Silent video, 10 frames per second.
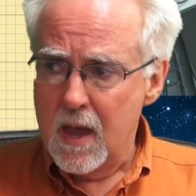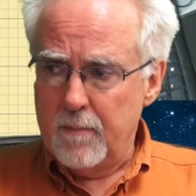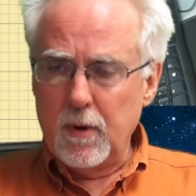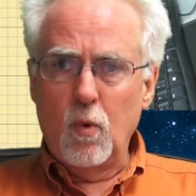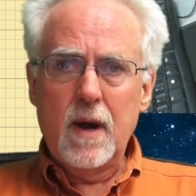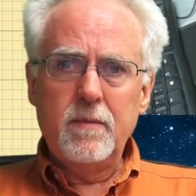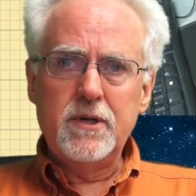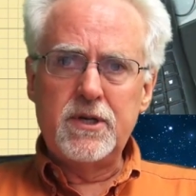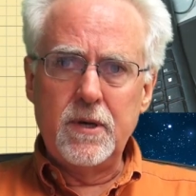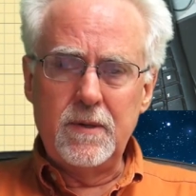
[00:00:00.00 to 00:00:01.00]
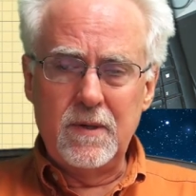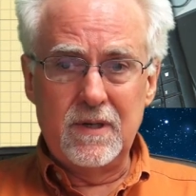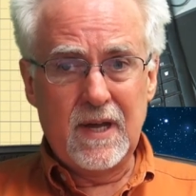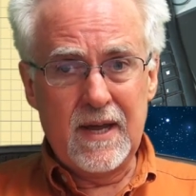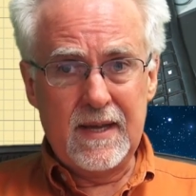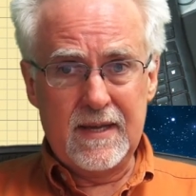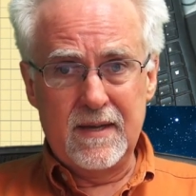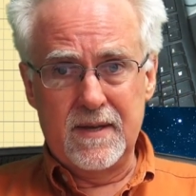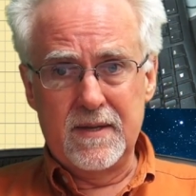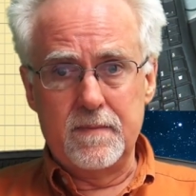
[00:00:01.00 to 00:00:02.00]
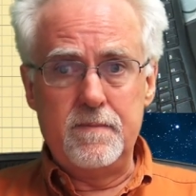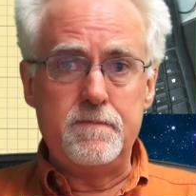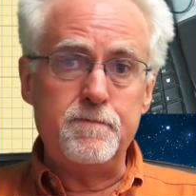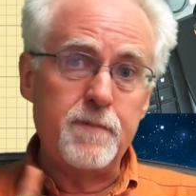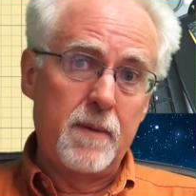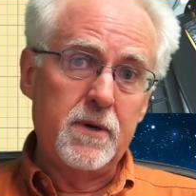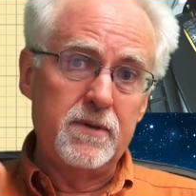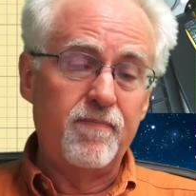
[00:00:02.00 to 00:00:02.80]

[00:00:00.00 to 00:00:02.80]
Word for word: But what I'm going to show you today is I'm going to,